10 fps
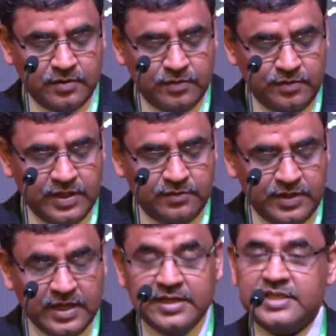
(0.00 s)
we
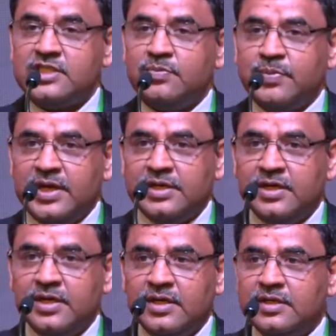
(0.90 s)

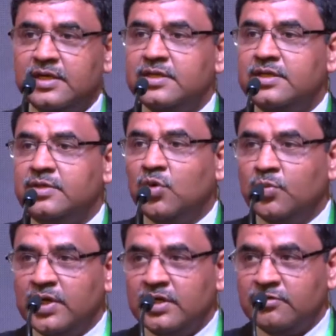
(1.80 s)
anticipate that the
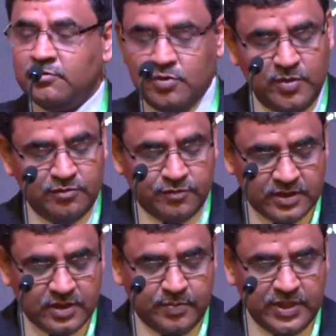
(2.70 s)
momentum would be
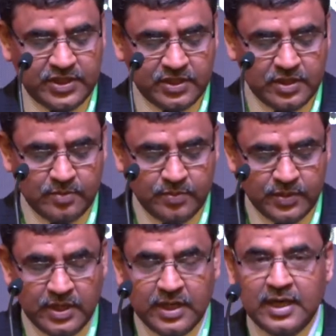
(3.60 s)
further picking
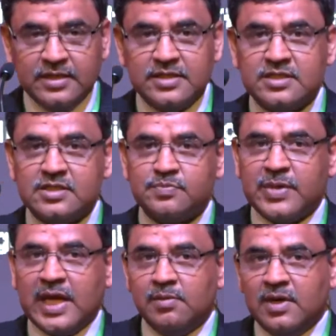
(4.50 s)
up. And this is
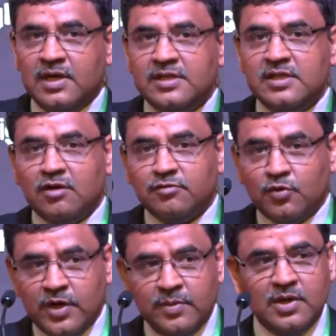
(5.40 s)
primarily the
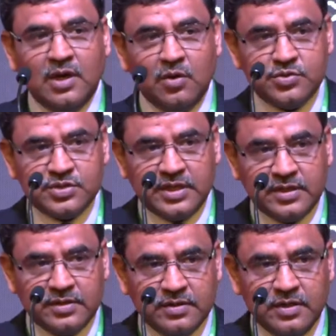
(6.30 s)
affordable housing,
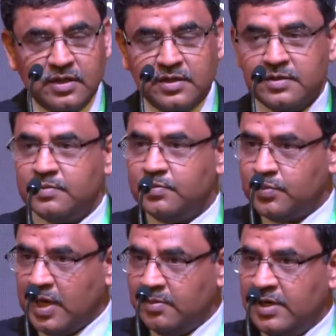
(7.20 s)

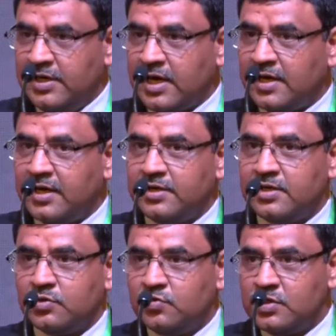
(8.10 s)
primarily targeted
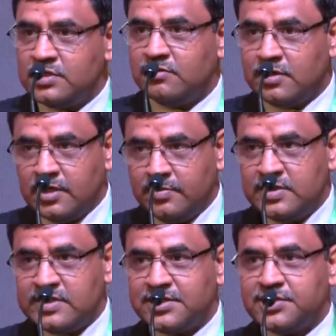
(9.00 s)
towards the vulnerable
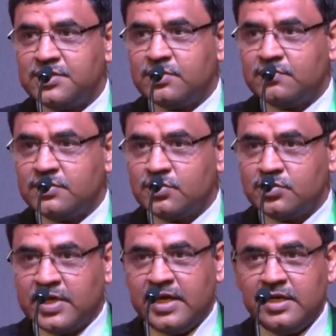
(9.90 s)
sections of the
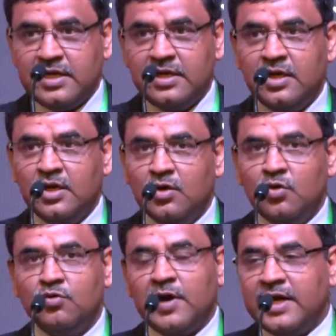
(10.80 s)
society
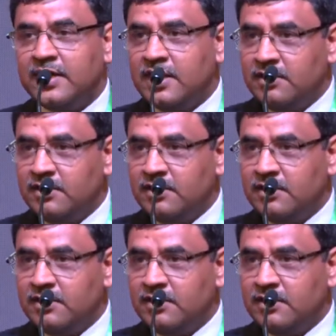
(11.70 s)
who find it